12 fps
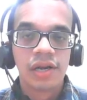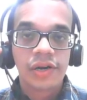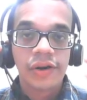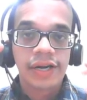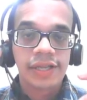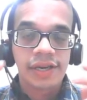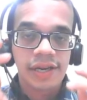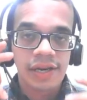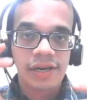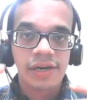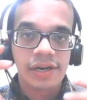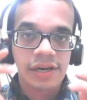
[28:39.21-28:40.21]

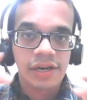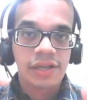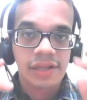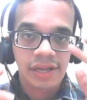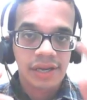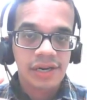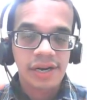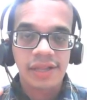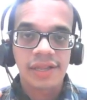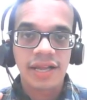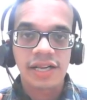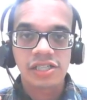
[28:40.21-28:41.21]
2300 into single
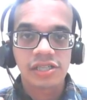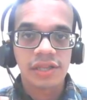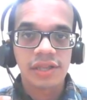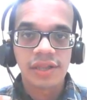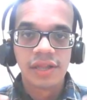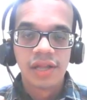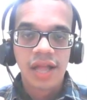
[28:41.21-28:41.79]
transactions,